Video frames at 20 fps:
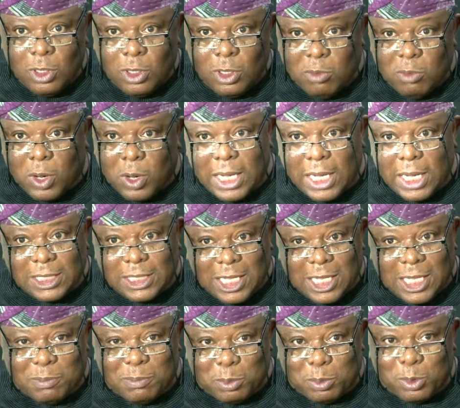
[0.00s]
But what I tell
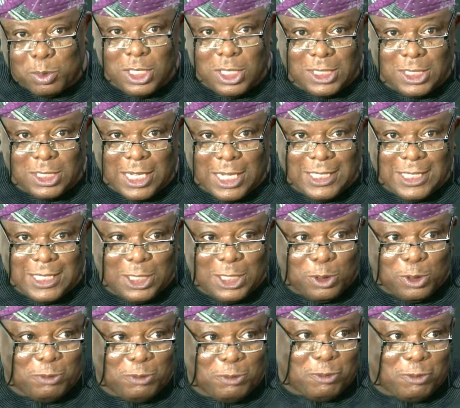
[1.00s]
people is that they
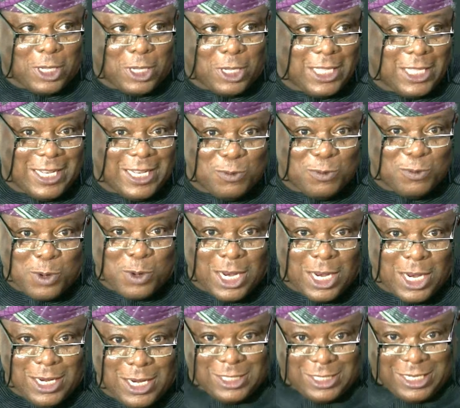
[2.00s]
shouldn't forget that we are
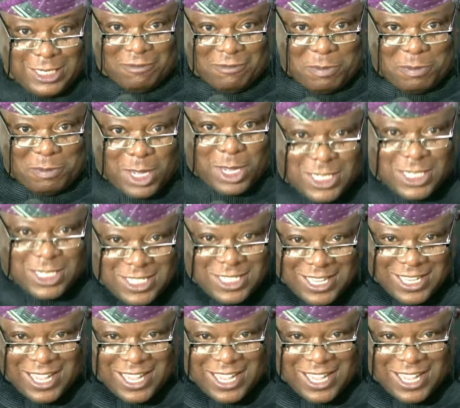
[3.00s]
not government.